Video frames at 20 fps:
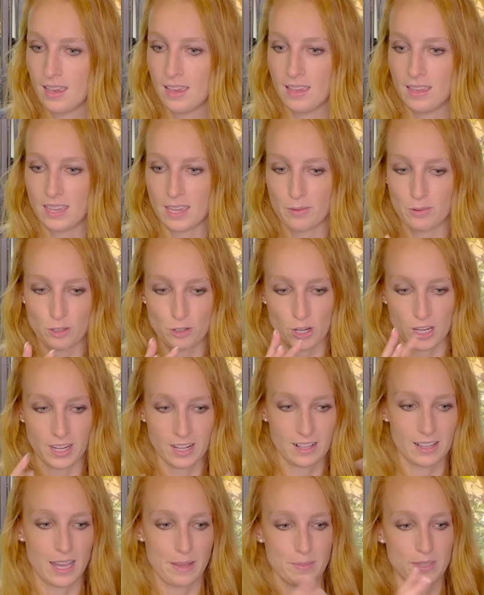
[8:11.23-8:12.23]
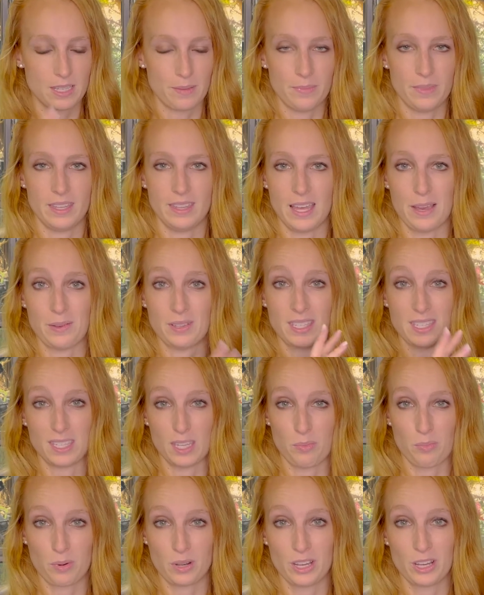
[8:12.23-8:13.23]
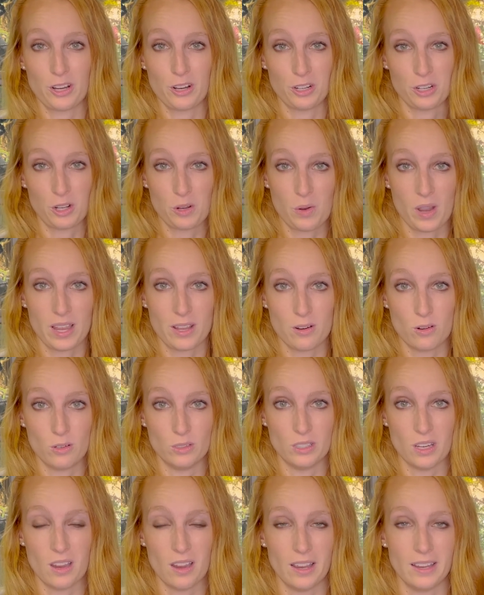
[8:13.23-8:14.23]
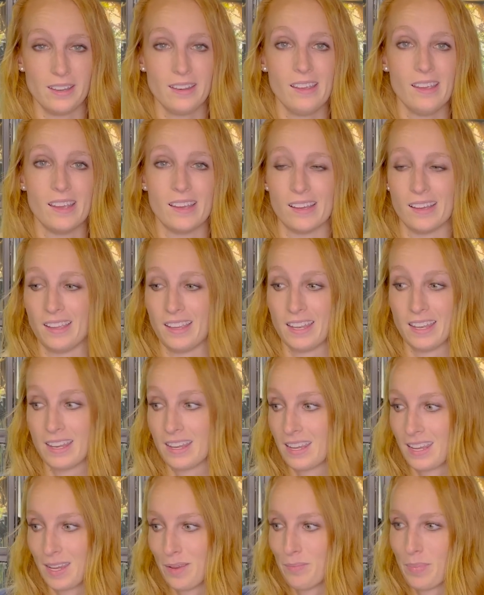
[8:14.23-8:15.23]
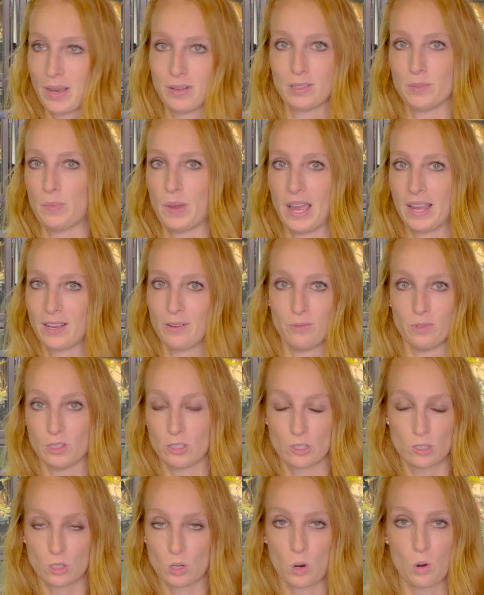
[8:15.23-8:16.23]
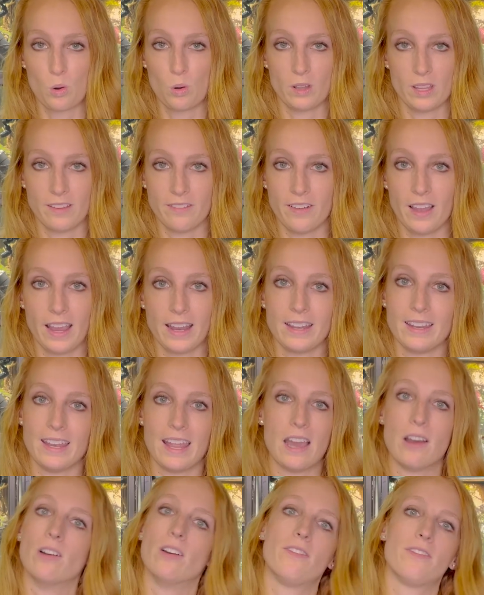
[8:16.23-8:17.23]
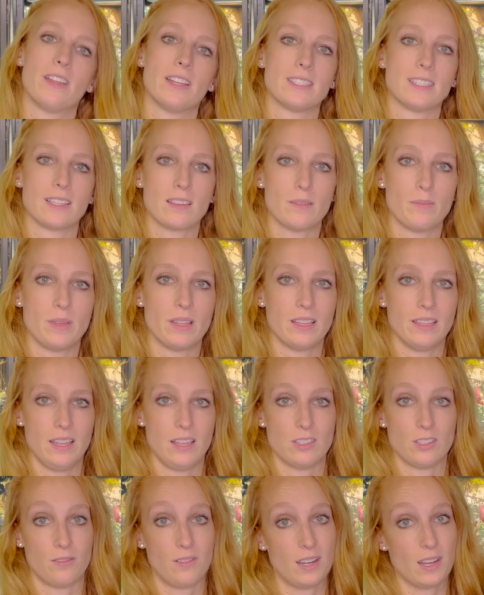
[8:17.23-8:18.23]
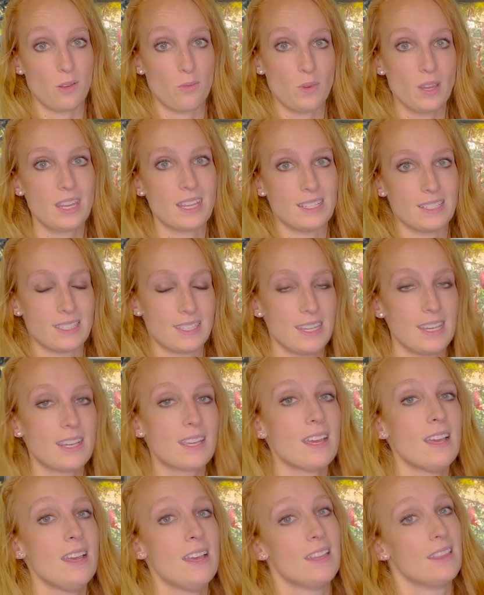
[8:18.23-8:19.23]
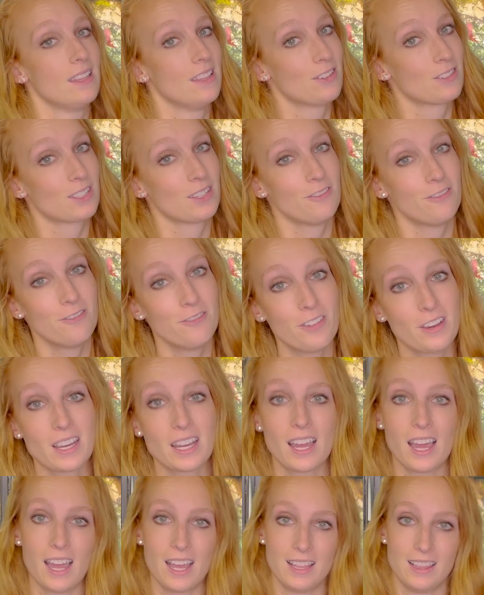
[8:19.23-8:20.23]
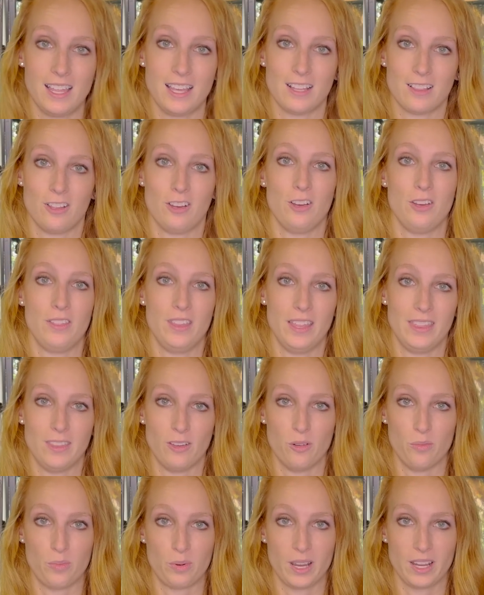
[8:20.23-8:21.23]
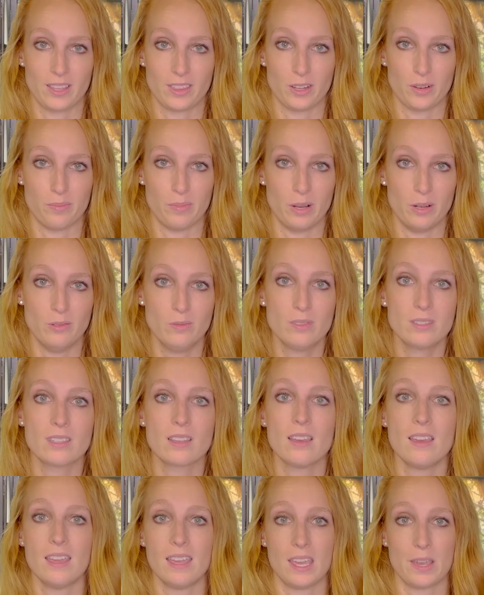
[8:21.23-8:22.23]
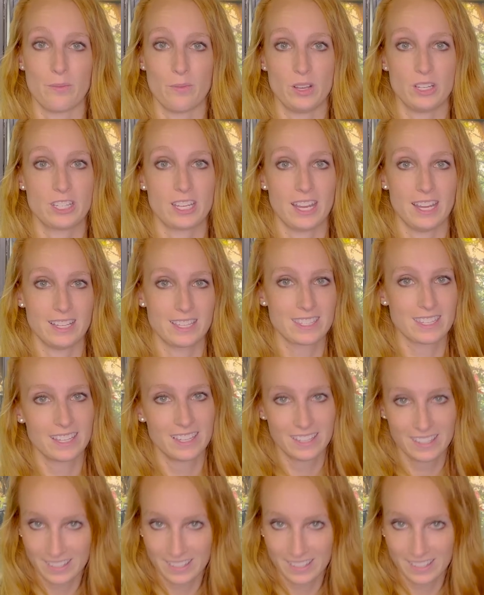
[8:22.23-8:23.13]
he was trying to climb something that was slippery and couldn't quite hold on, and he bounced back and was totally fine. Now, if that's a chameleon that's already weak and sick, then there's a very high likelihood that they'll break their bones, in which case,